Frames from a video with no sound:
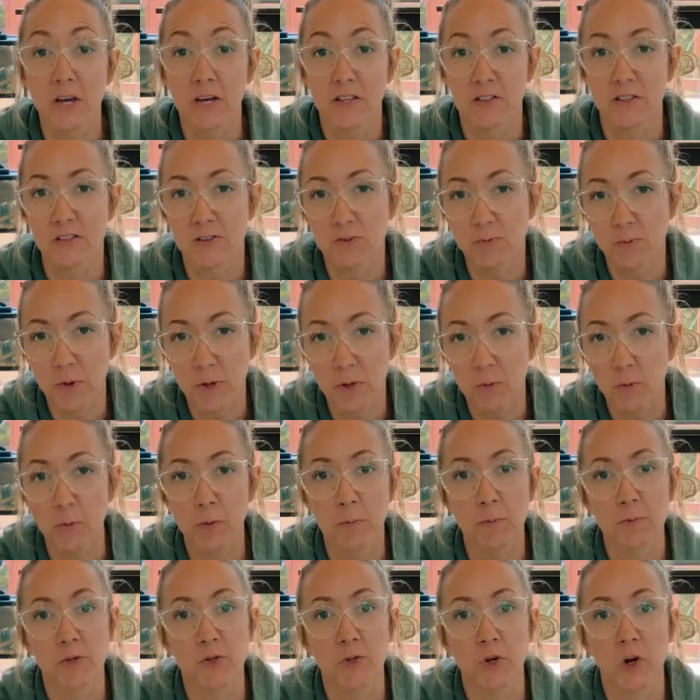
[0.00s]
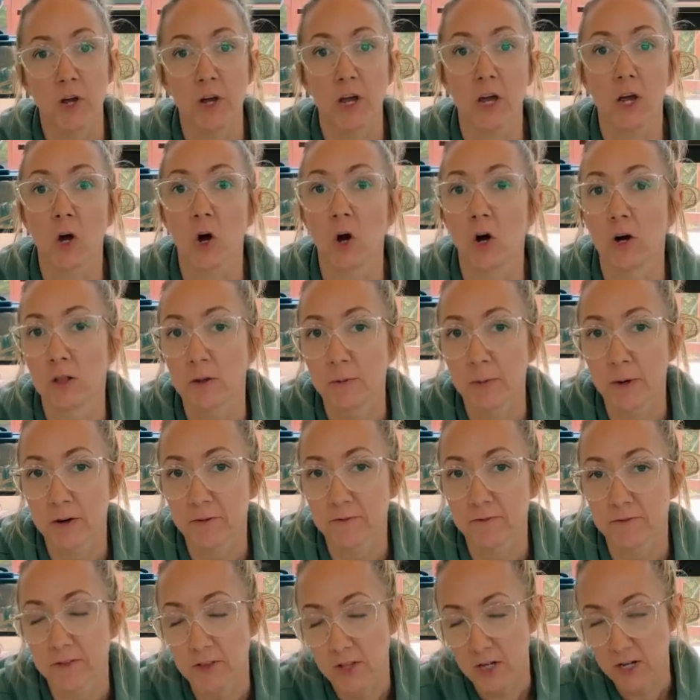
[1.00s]
This week we've been talking all
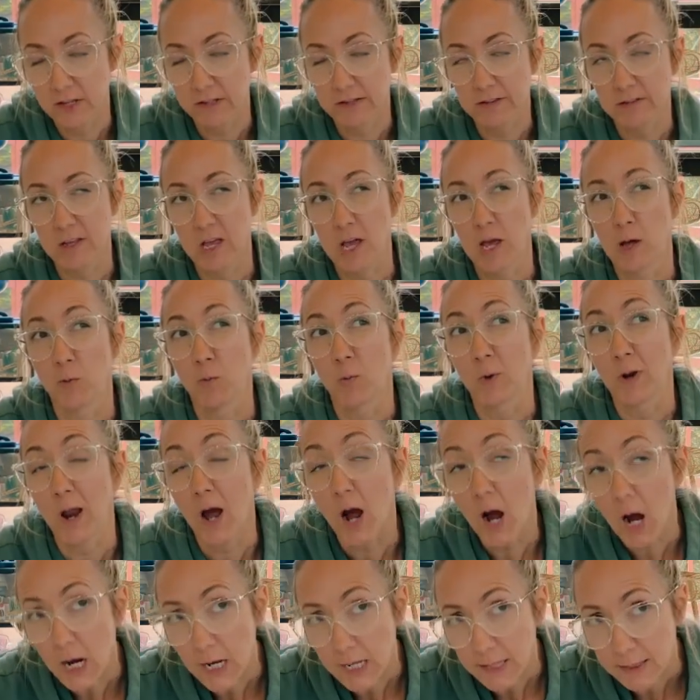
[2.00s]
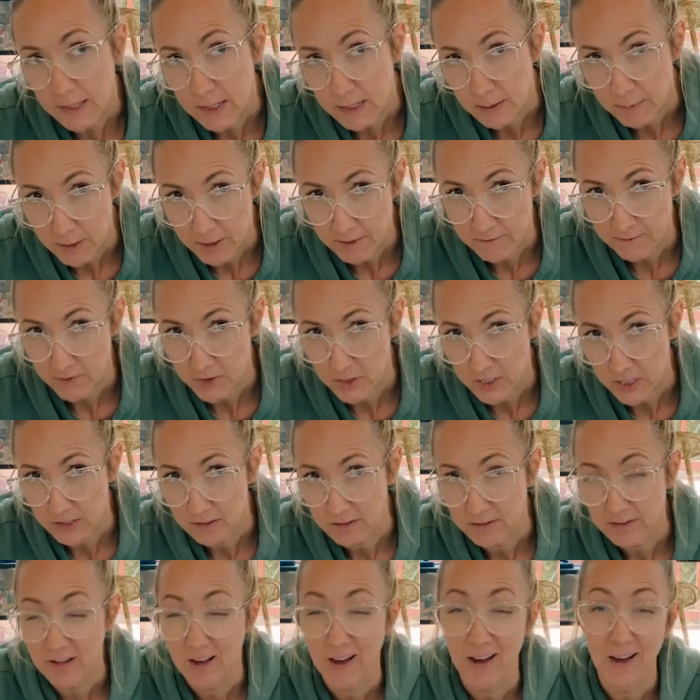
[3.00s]
about floods, and when I think about floods,